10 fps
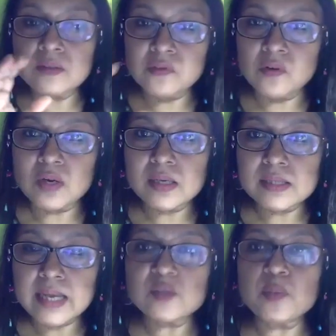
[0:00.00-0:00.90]
the
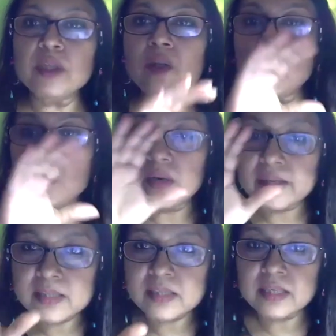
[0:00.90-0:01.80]
focus has been the
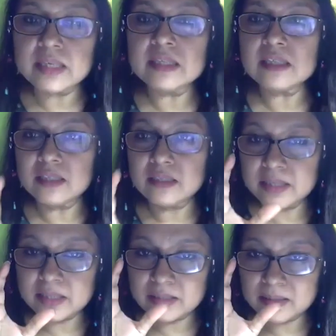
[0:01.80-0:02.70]
holistic
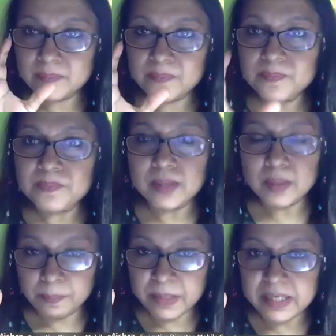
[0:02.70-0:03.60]
integrated
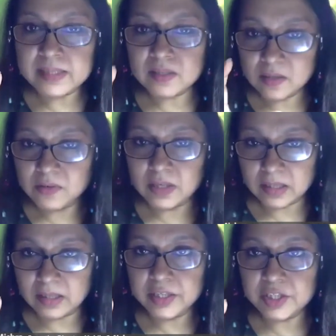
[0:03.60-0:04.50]
piece for
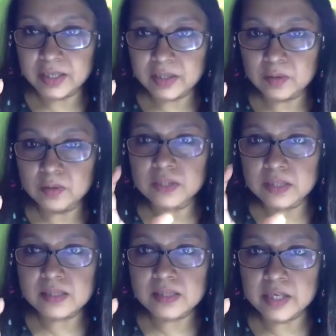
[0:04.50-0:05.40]
early childhood for
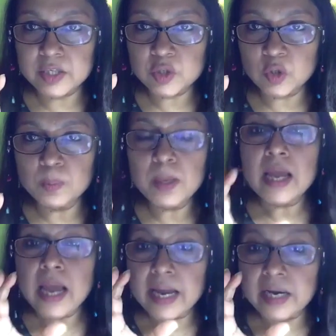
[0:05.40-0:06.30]
this age group,
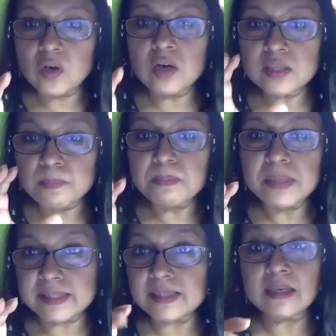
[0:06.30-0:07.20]
and not
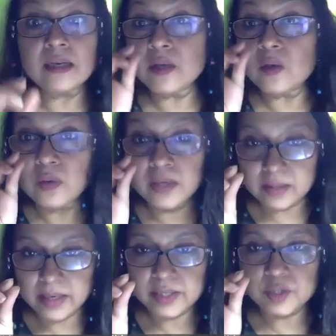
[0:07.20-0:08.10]
necessarily only
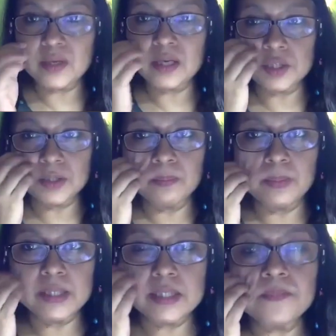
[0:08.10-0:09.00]
the education
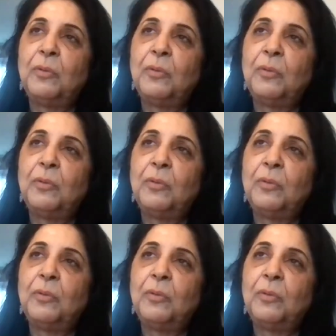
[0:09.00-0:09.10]
bit.